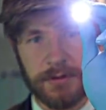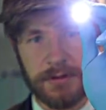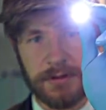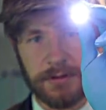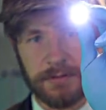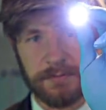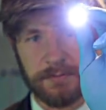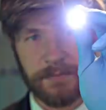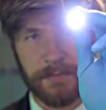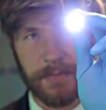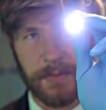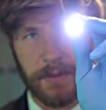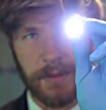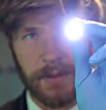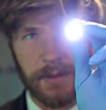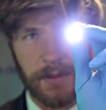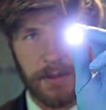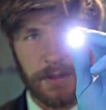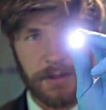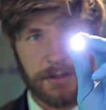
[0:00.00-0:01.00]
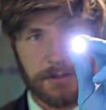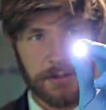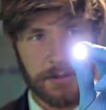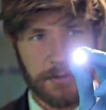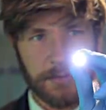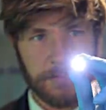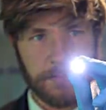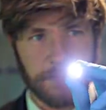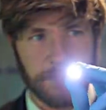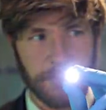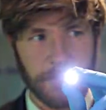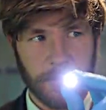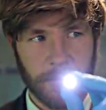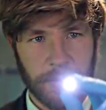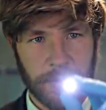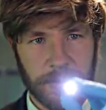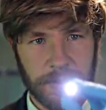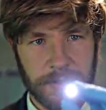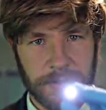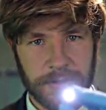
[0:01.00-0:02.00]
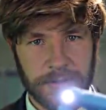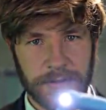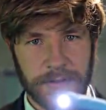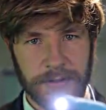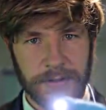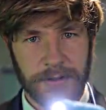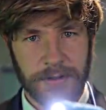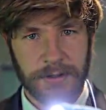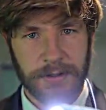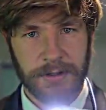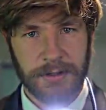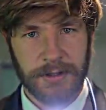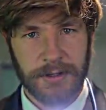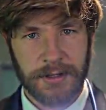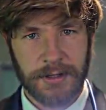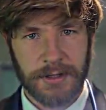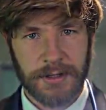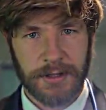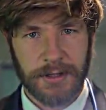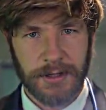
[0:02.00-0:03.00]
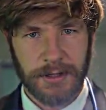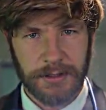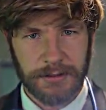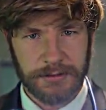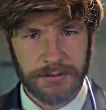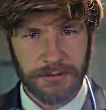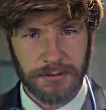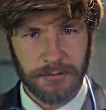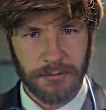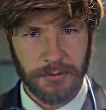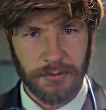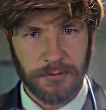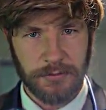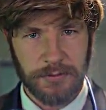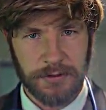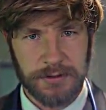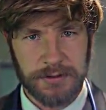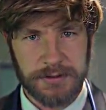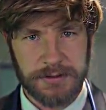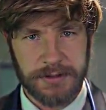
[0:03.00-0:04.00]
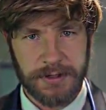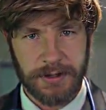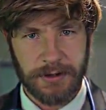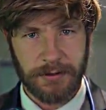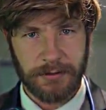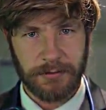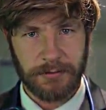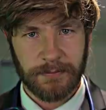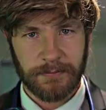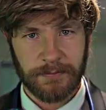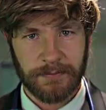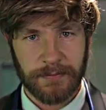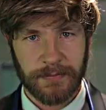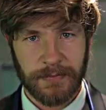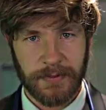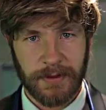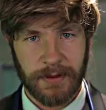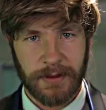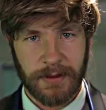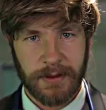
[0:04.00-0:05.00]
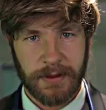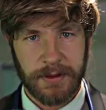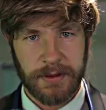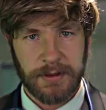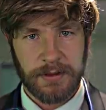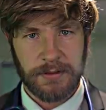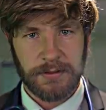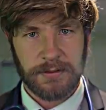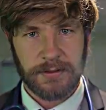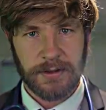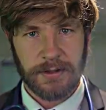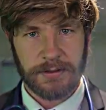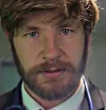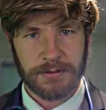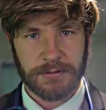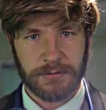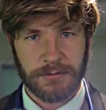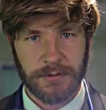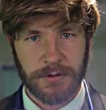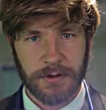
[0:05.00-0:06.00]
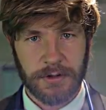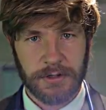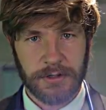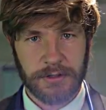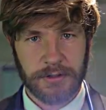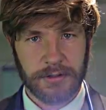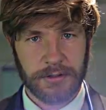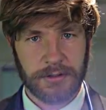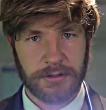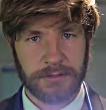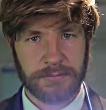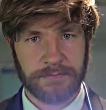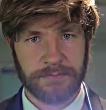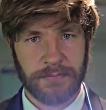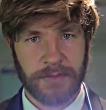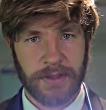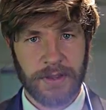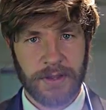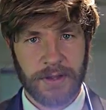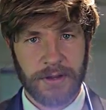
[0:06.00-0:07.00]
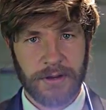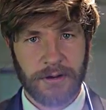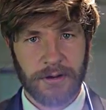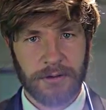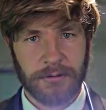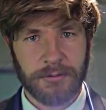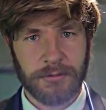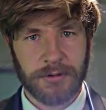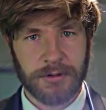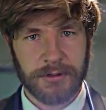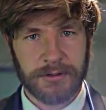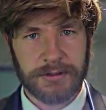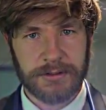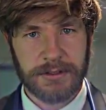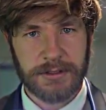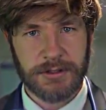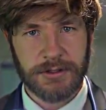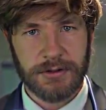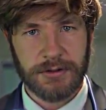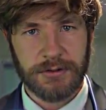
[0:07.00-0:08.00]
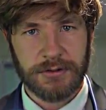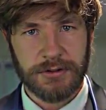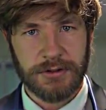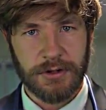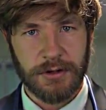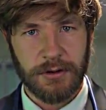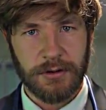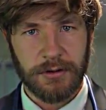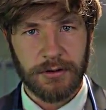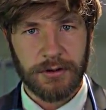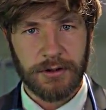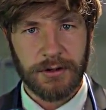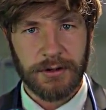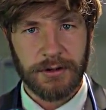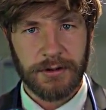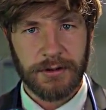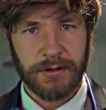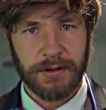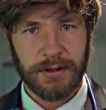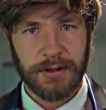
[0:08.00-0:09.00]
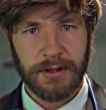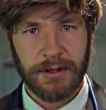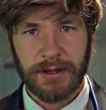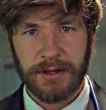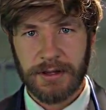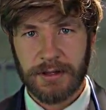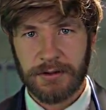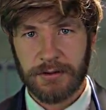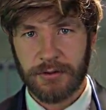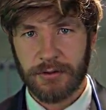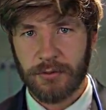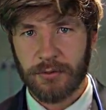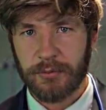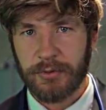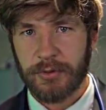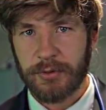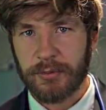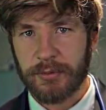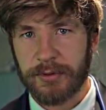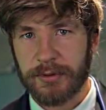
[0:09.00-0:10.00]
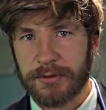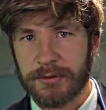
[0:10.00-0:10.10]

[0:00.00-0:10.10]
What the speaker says: it. Keep following it as I move it down. That's really good. I will continue to look in your pupil.